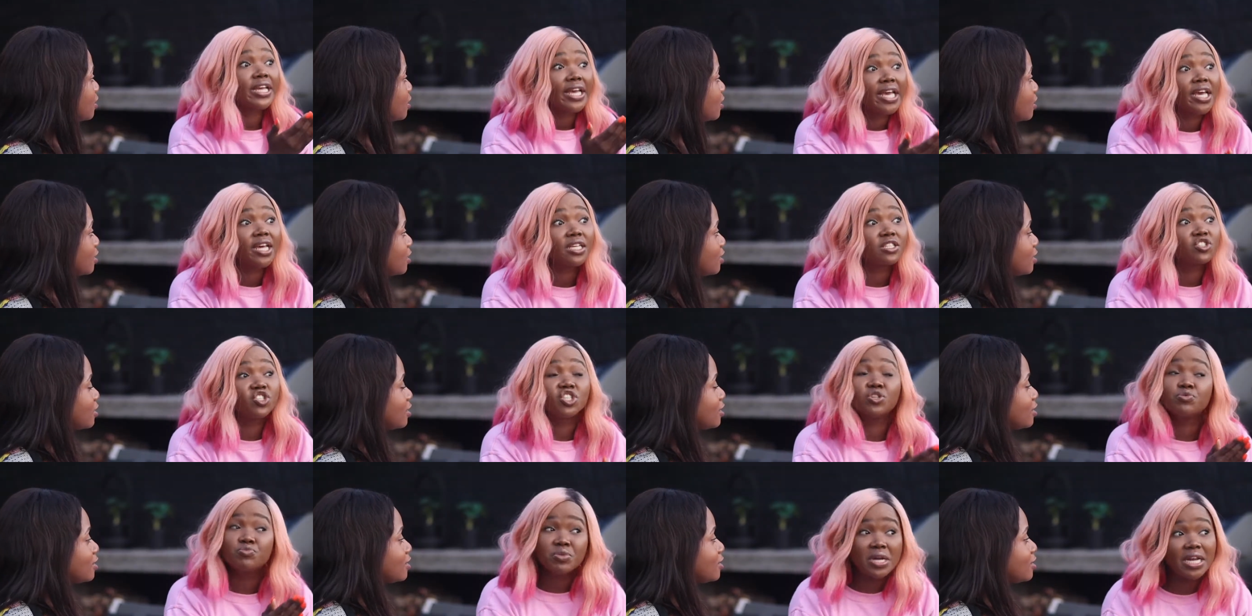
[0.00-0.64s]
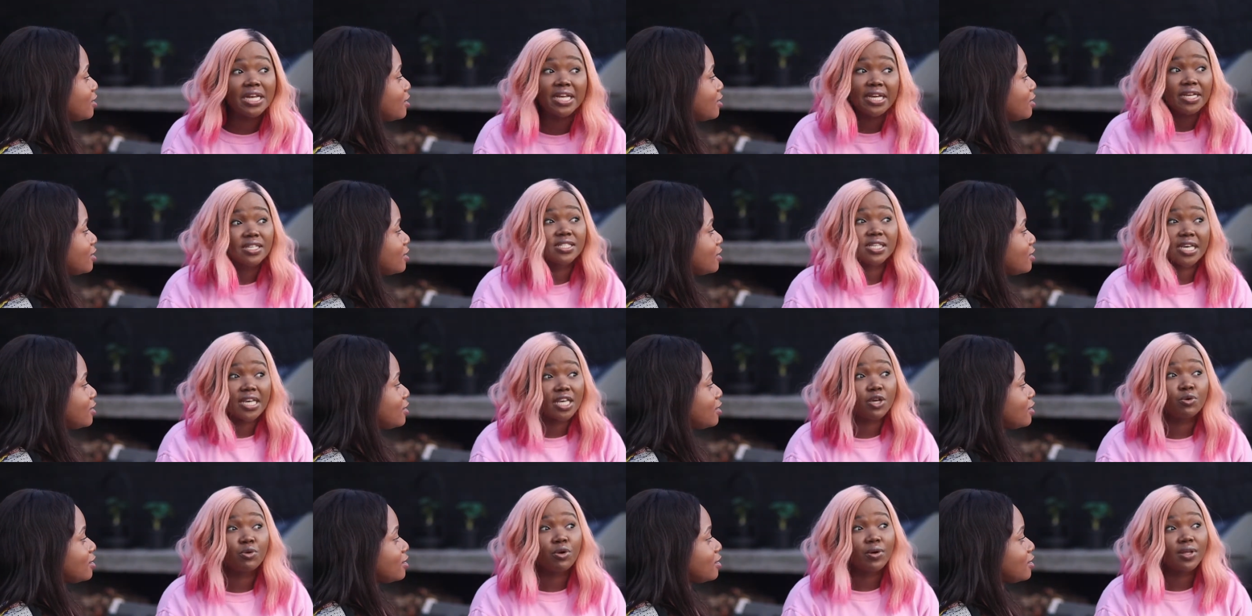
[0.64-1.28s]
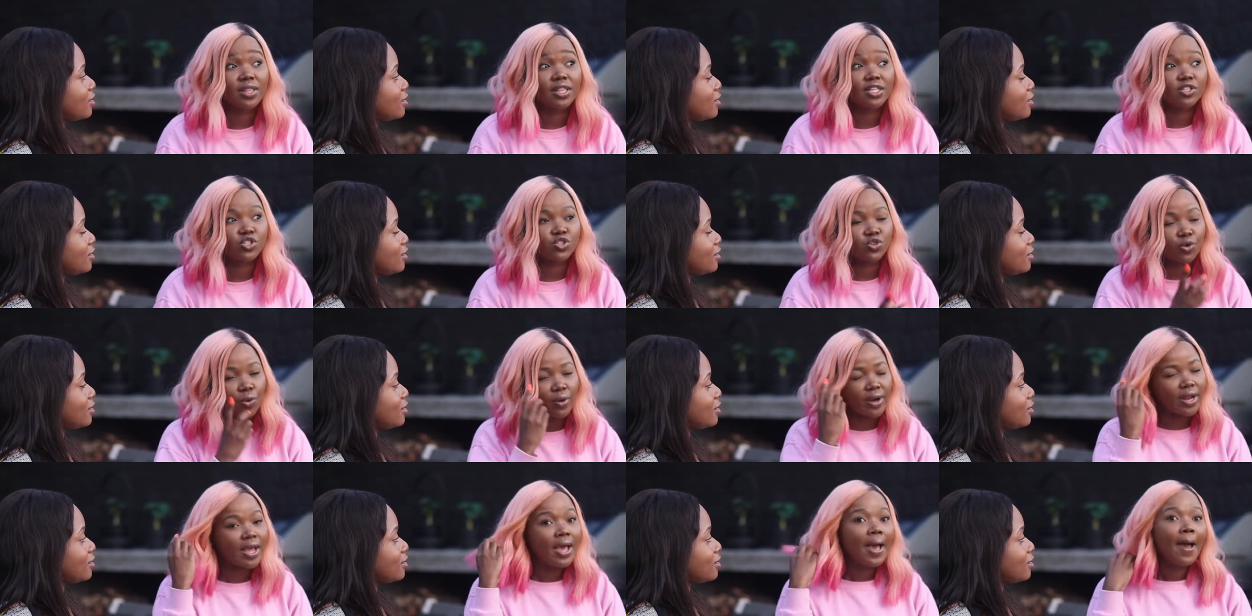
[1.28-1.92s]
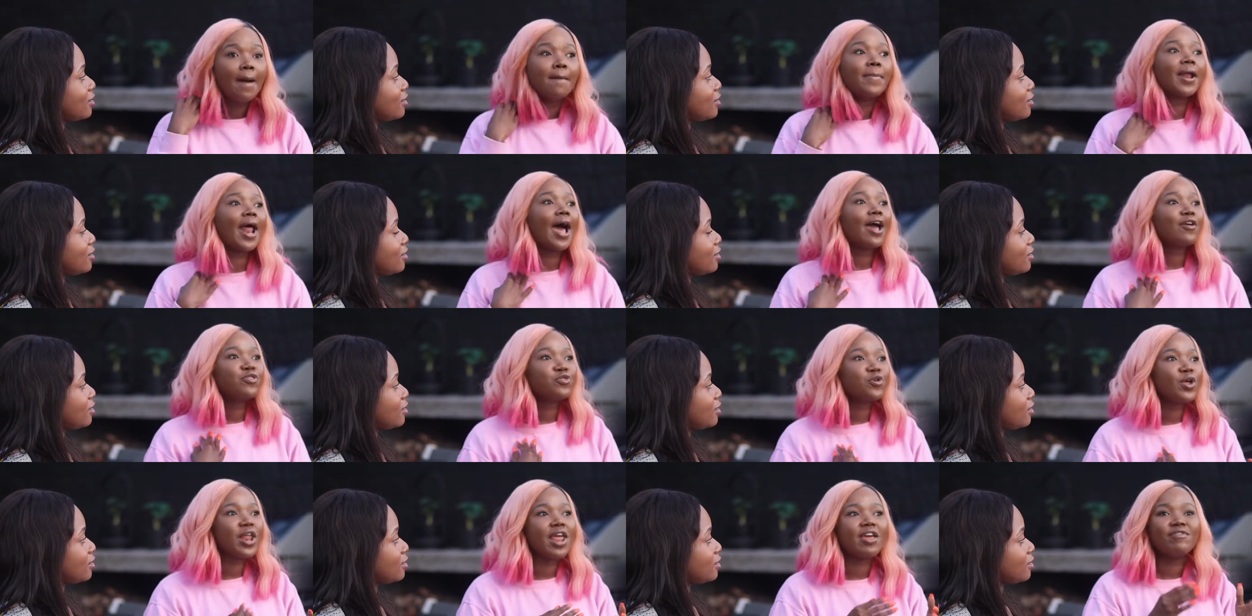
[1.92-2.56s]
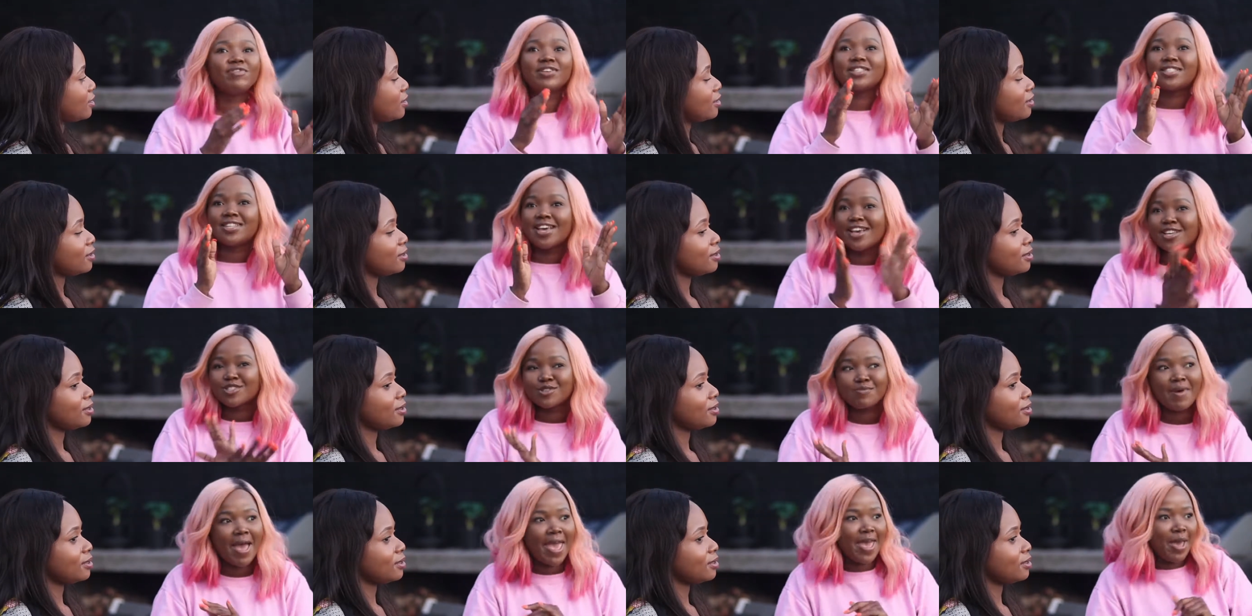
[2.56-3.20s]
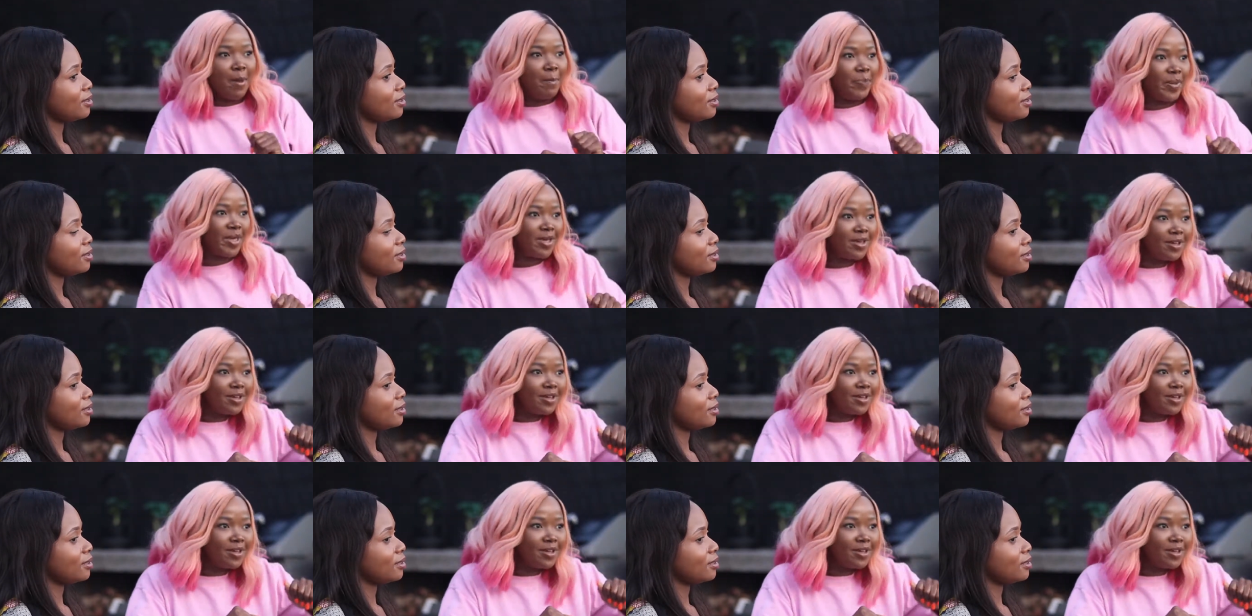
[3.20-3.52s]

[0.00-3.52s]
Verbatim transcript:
Speaker 1: is. She really is a hero in the story. But I thought every day, so my hippie?